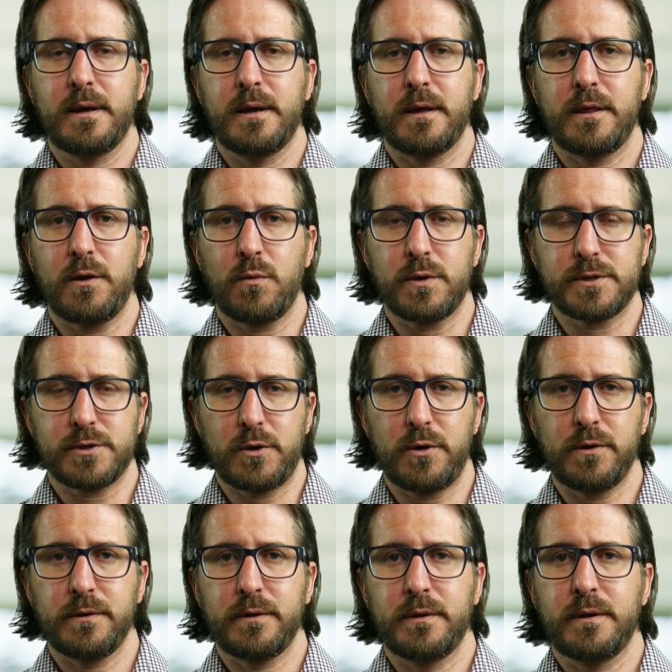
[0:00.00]
The
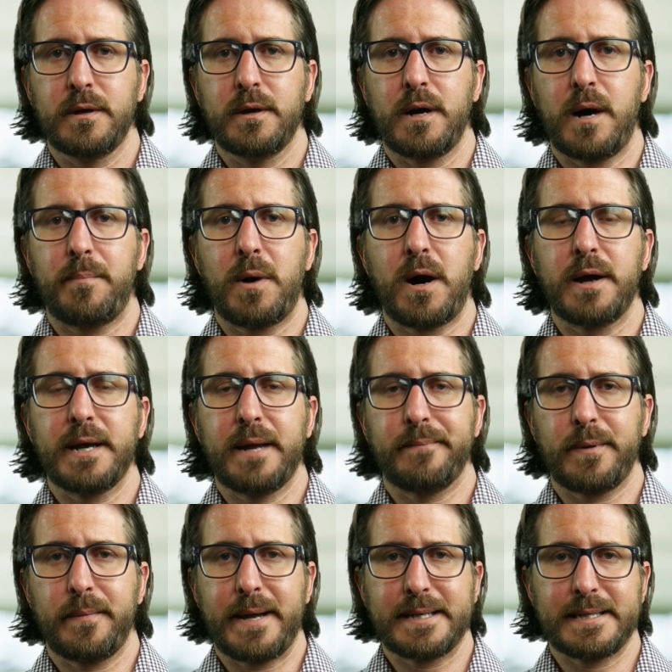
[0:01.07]
result? Upon
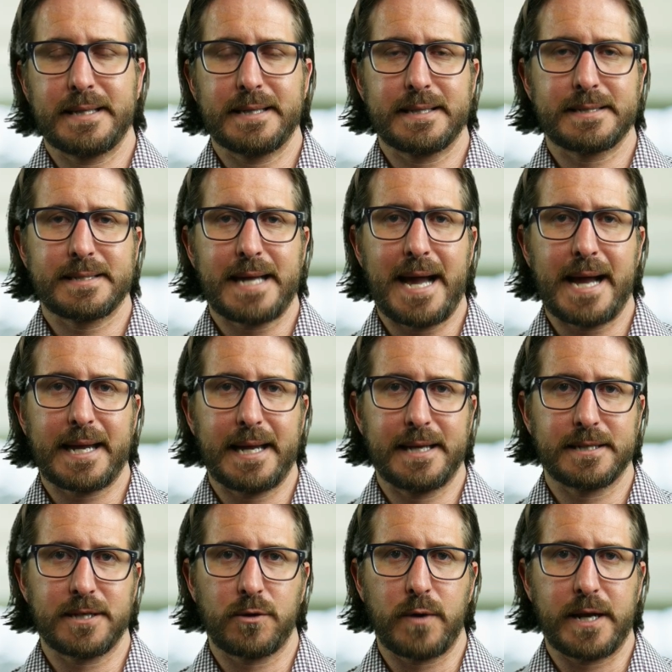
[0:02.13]
implementing this
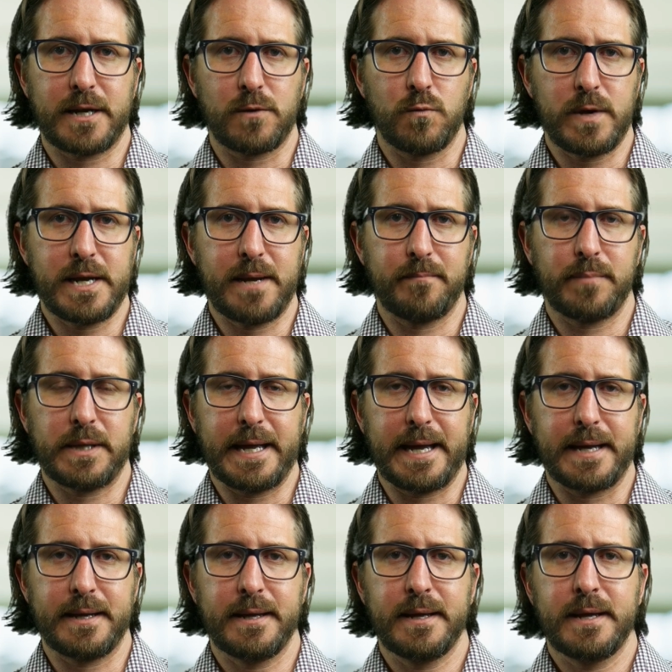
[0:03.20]
tech-integrated reading
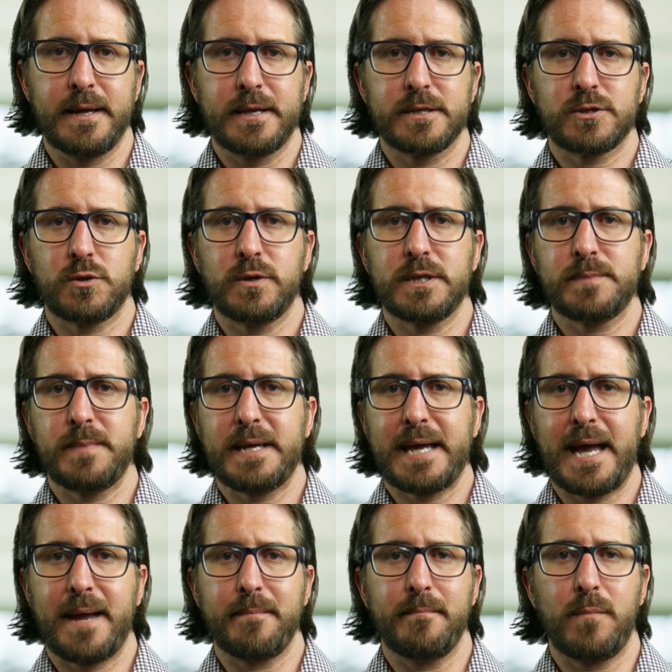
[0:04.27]
plan, students
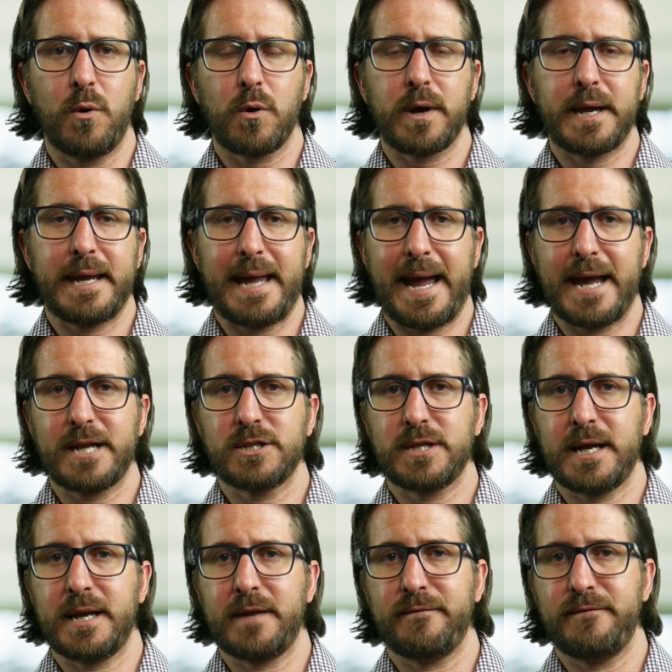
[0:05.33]
became more engaged
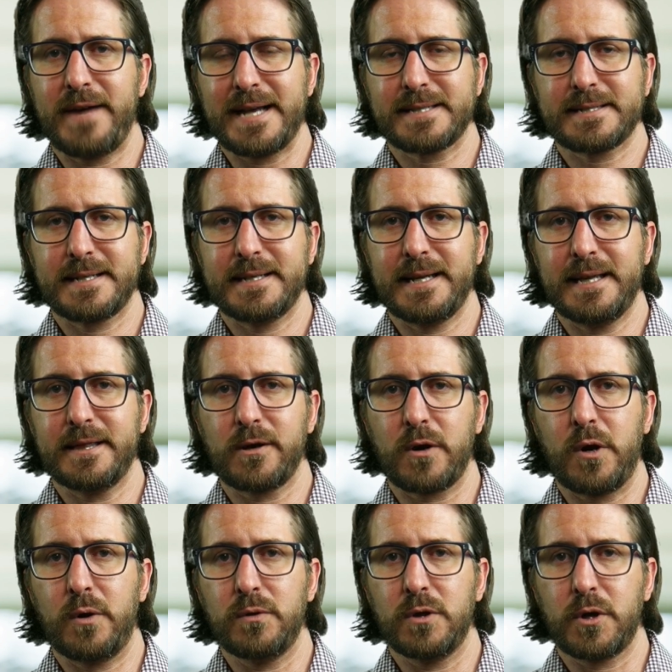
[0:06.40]
and invested in their
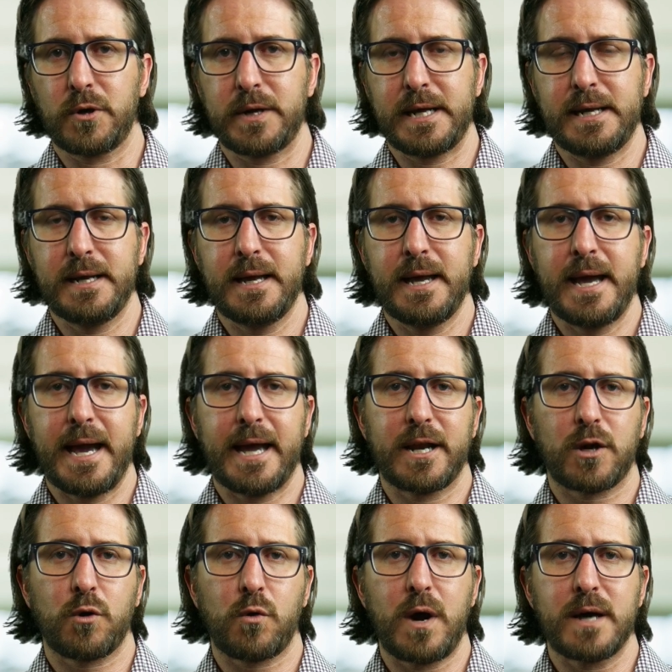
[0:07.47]
own learning, and
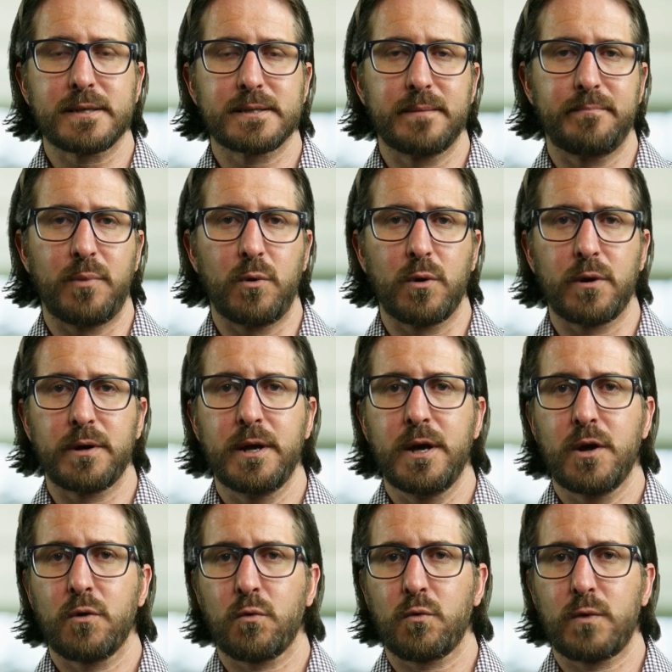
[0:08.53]
across the board,
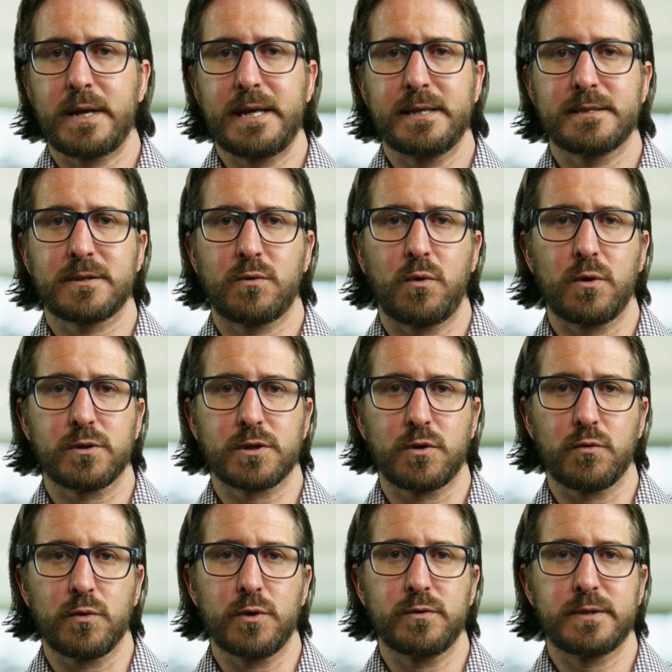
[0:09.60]
reading scores
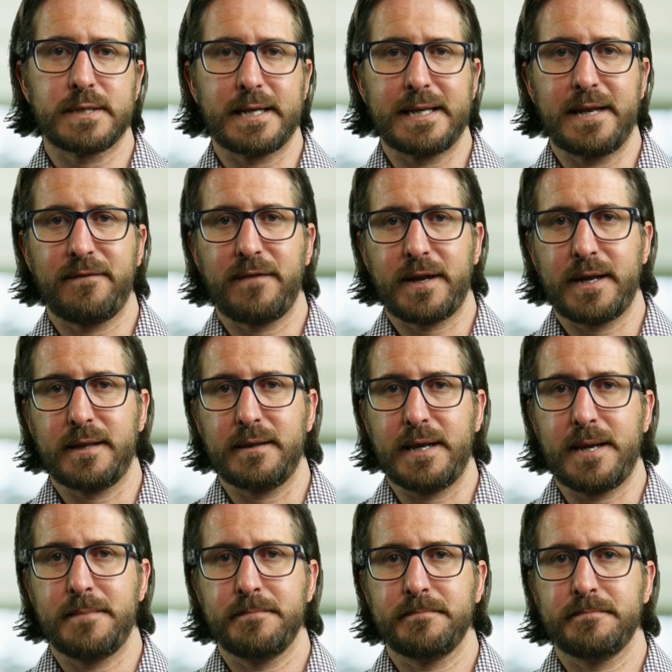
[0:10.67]
grew
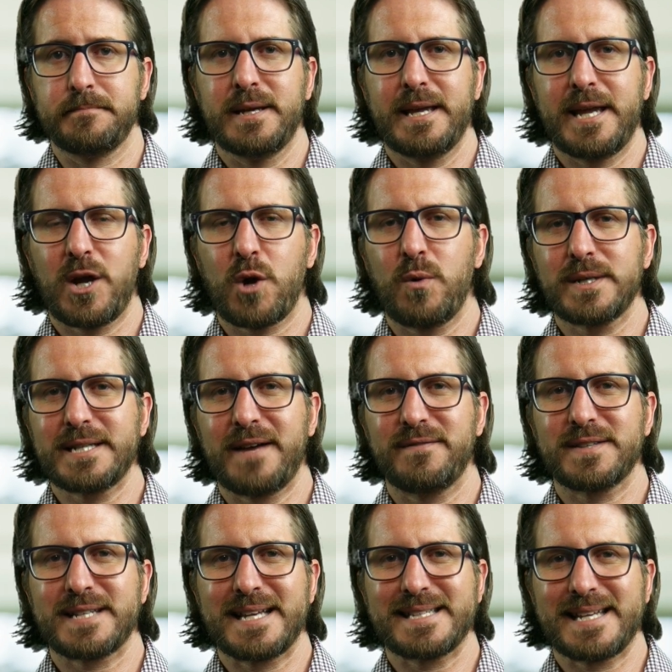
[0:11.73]
significantly. Here I want to
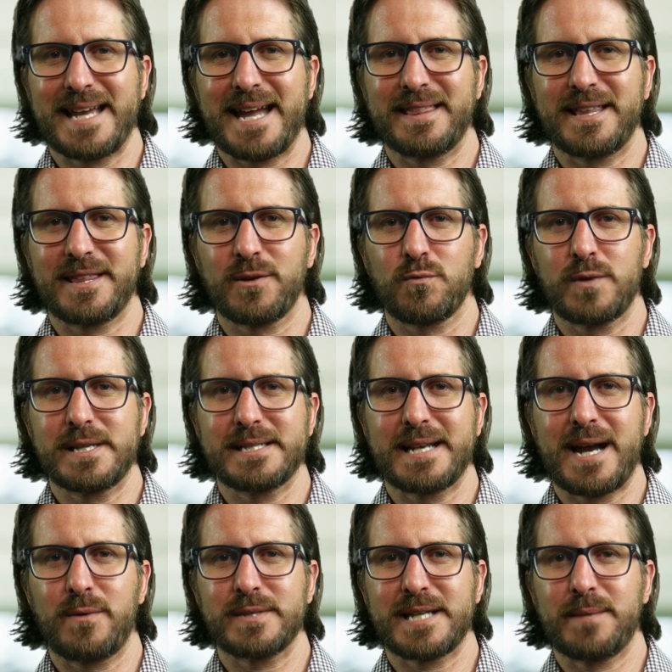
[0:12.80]
emphasize again that the reason
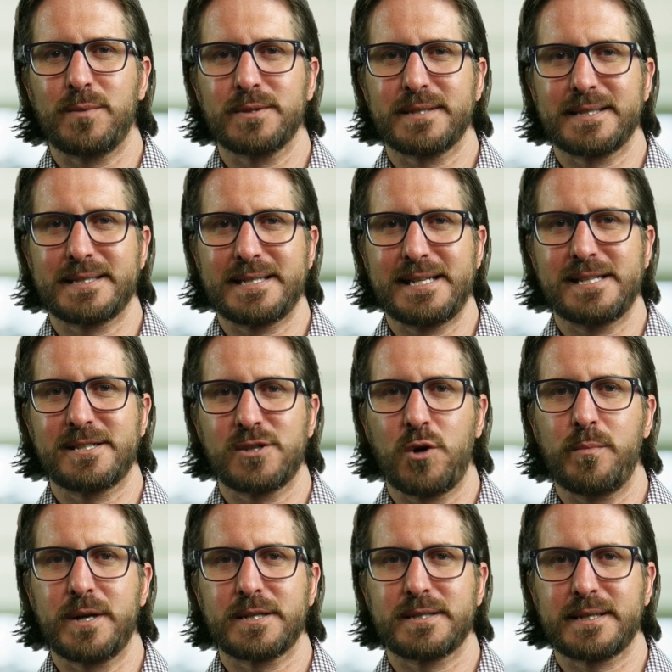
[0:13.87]
I was able to see so
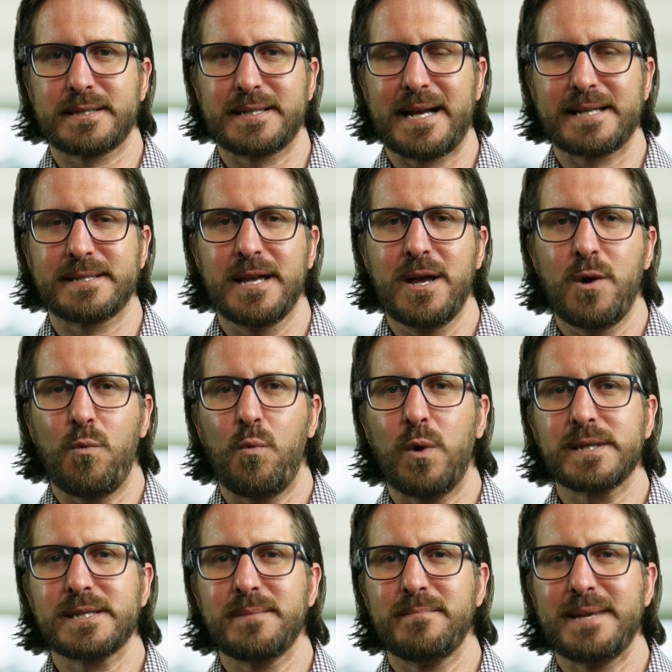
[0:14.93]
much success
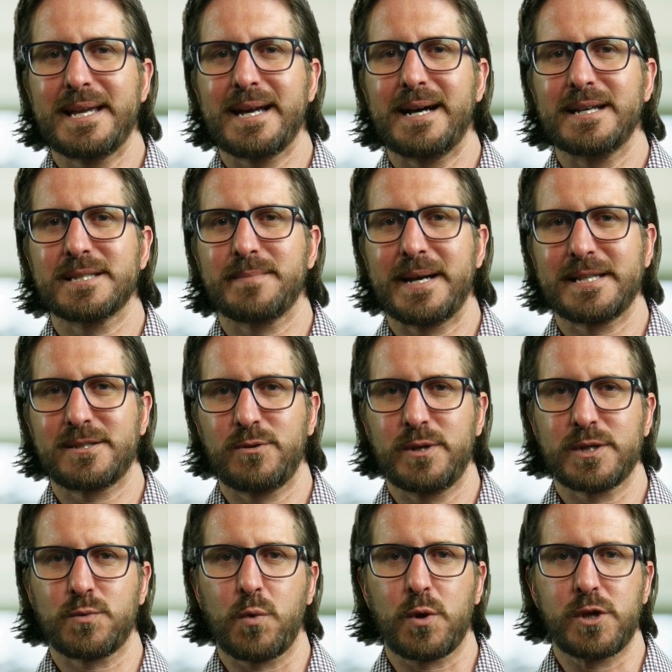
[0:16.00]
wasn't because my
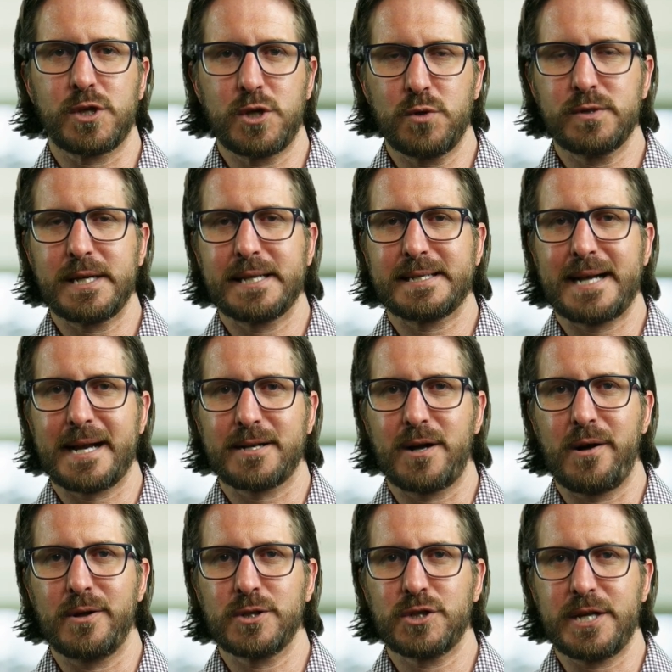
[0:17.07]
students were using
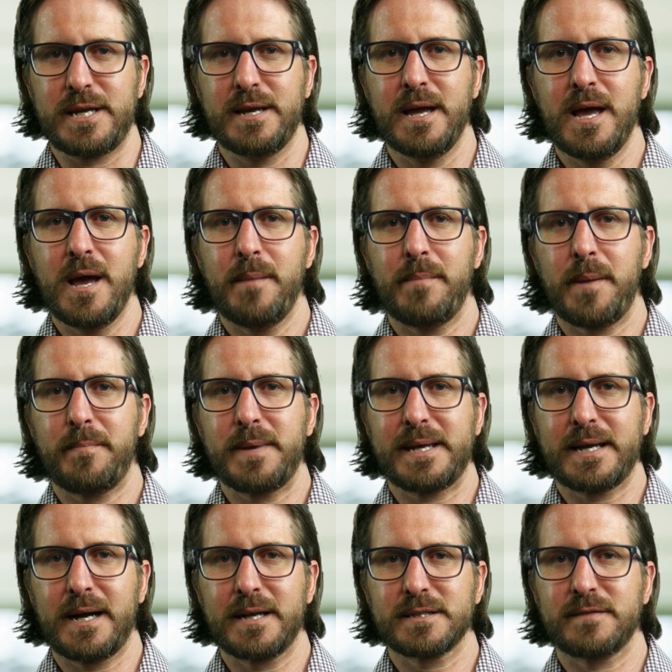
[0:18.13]
technology, but
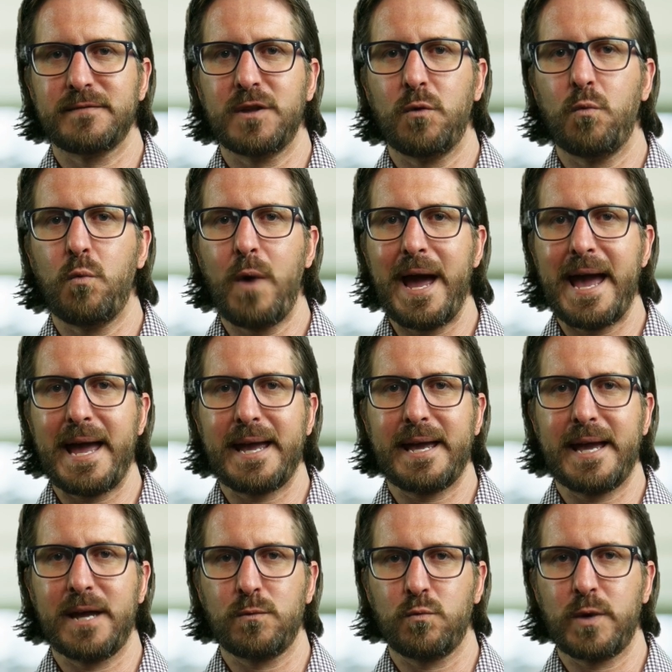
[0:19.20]
because of the
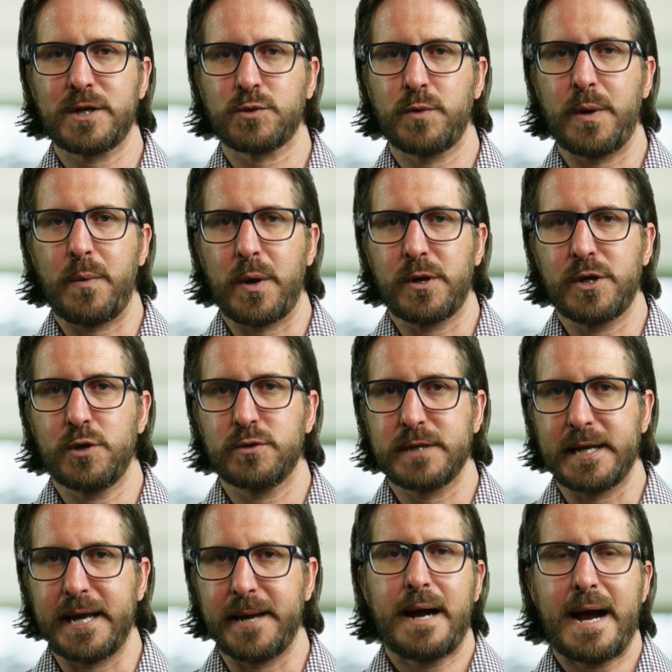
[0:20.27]
way in which we were
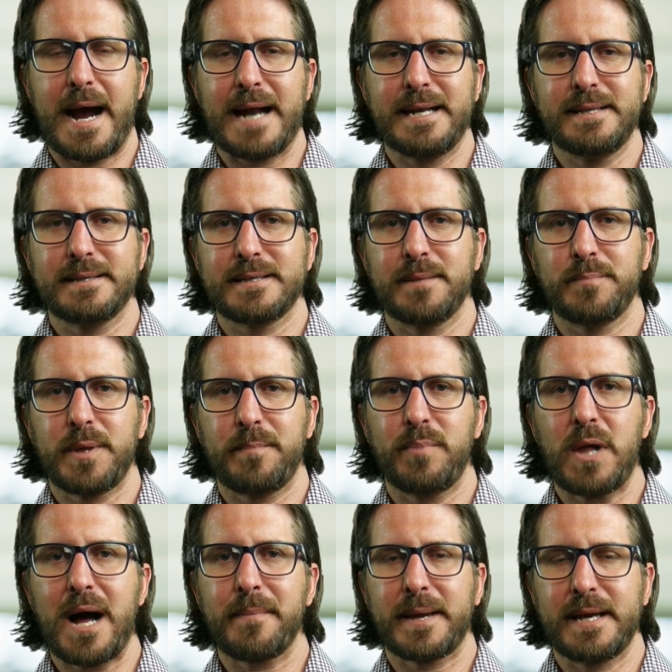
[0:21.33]
using it. I didn't simply
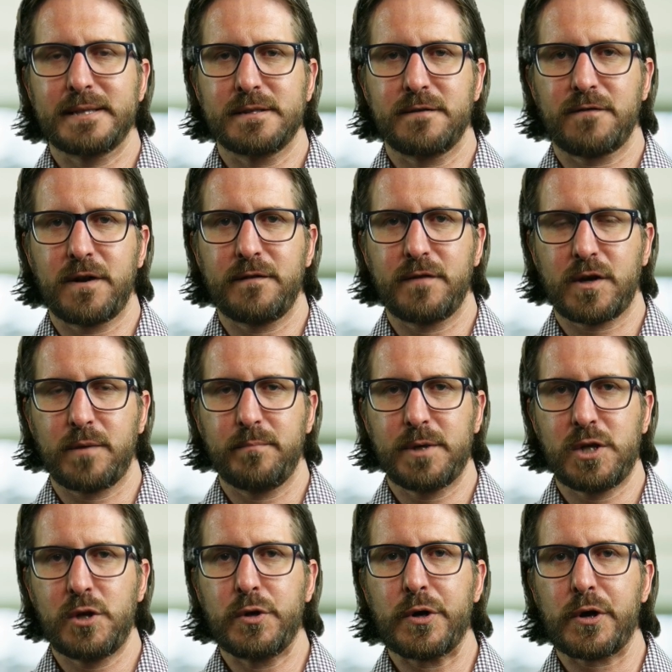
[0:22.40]
plop kids in front of a
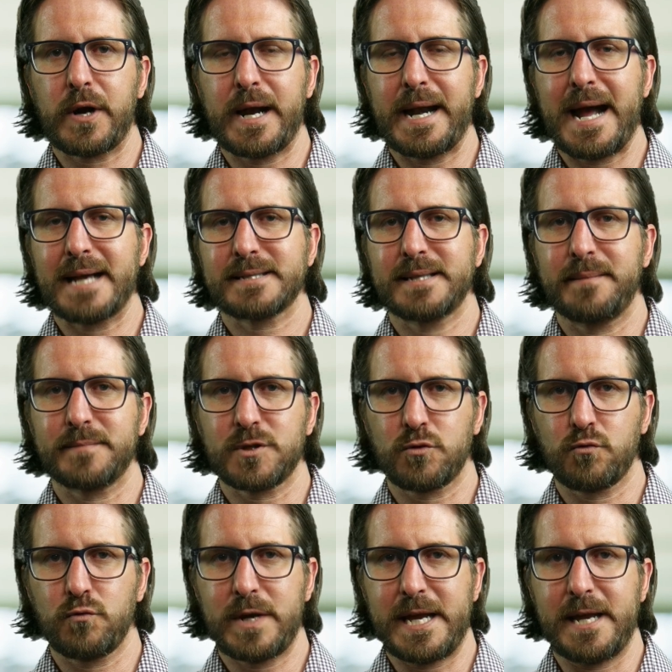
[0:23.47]
computer and ask them to
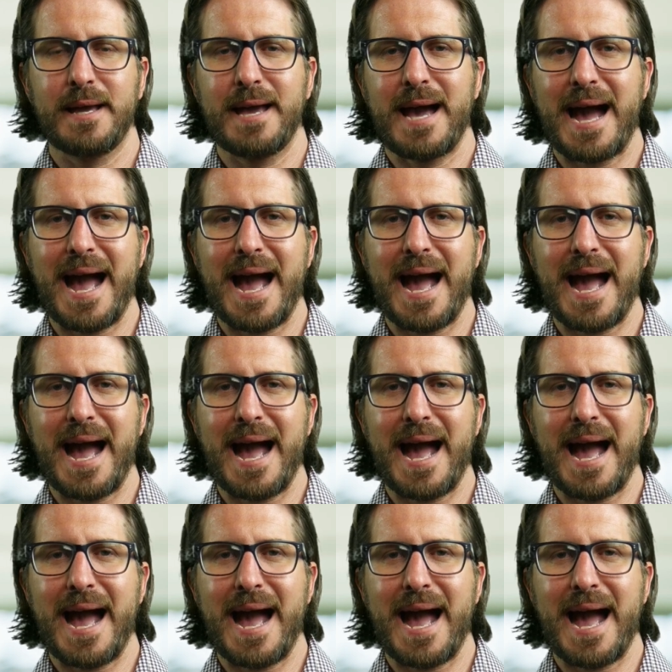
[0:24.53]
read.